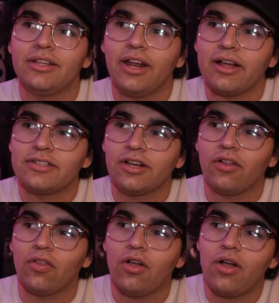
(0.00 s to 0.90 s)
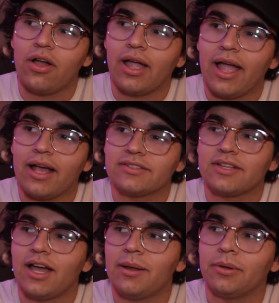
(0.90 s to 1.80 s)
I took a long ass
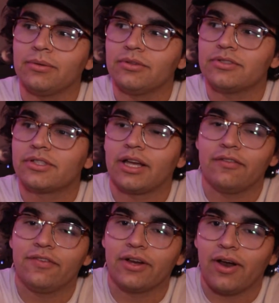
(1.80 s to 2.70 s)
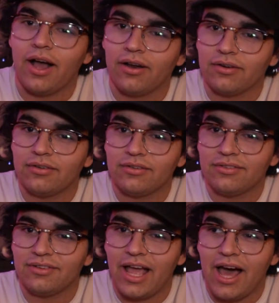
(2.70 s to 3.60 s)
time to kind of figure out
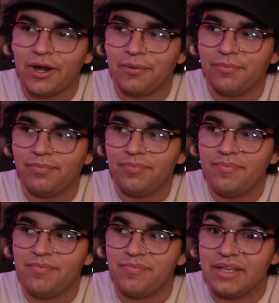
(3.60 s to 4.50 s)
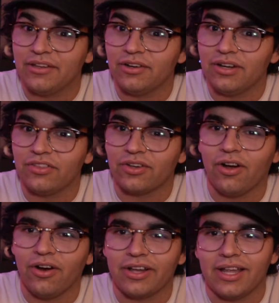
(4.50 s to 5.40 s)
how to be underneath the
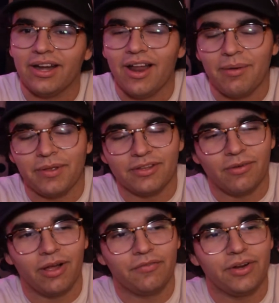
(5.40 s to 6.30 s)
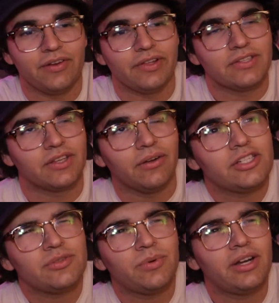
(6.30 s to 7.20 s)
car again and not be afraid of it. So I
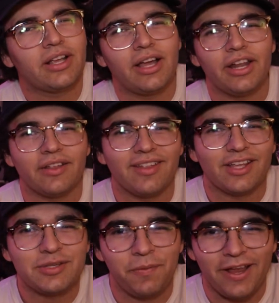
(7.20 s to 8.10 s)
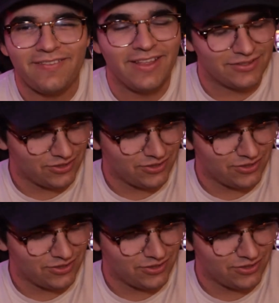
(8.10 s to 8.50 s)
just wanted to kind of explain that